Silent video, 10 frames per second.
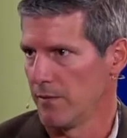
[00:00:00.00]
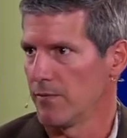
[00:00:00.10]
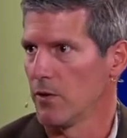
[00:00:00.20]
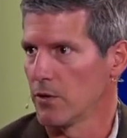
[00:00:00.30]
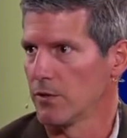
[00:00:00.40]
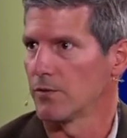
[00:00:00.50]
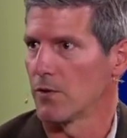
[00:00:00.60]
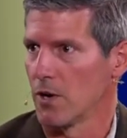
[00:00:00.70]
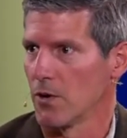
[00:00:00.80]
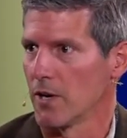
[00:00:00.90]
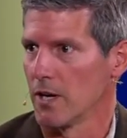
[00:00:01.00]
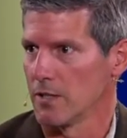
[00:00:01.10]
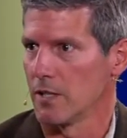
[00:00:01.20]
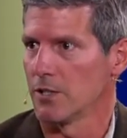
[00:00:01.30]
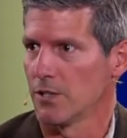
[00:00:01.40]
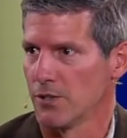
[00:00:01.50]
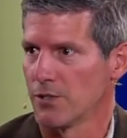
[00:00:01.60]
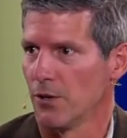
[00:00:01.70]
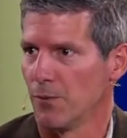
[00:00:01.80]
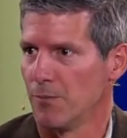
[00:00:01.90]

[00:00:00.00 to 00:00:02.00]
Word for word: focus for our organization. So.